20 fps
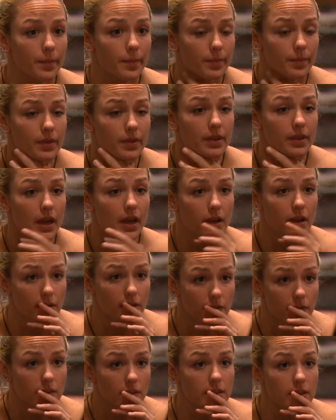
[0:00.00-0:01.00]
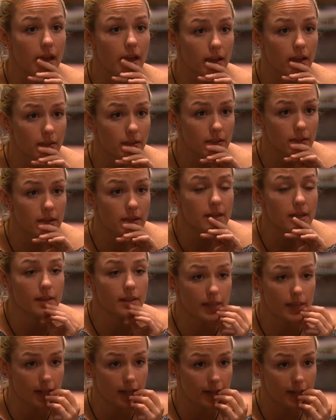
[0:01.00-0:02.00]
We are stupid to think
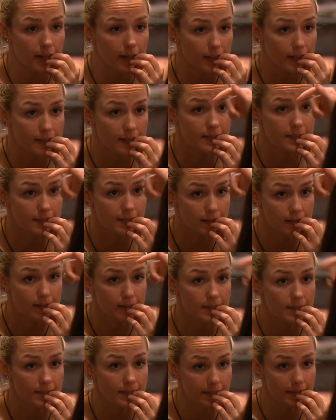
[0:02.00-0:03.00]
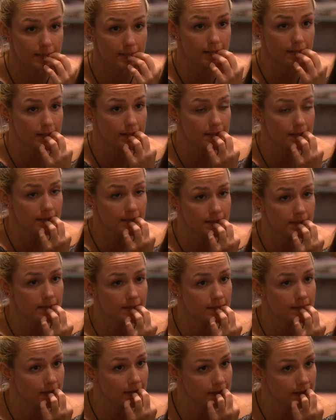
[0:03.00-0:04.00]
that by keeping, because
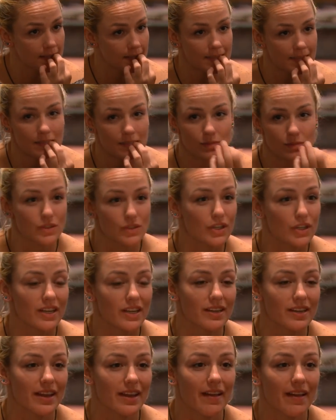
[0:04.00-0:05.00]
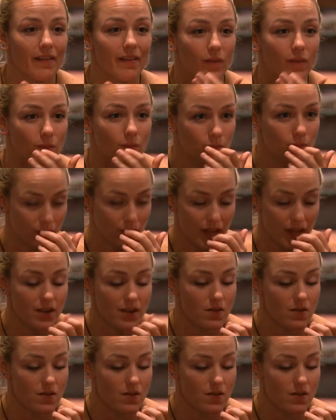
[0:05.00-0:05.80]
people are so stupid last week saying,